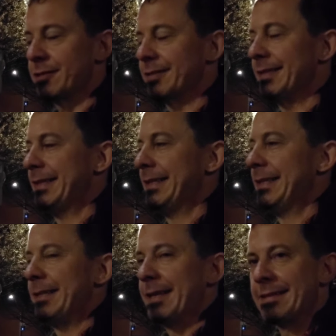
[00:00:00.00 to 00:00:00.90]
It's
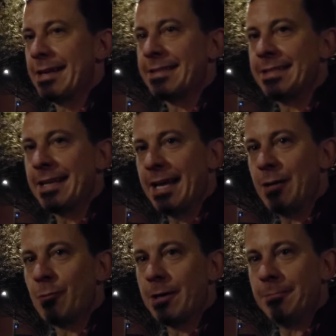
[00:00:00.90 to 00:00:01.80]
a uh, place
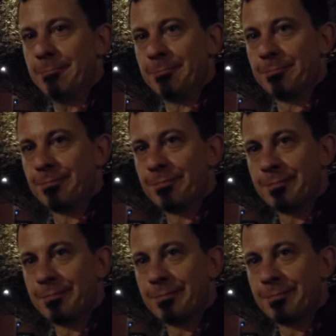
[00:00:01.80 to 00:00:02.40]
that the uh,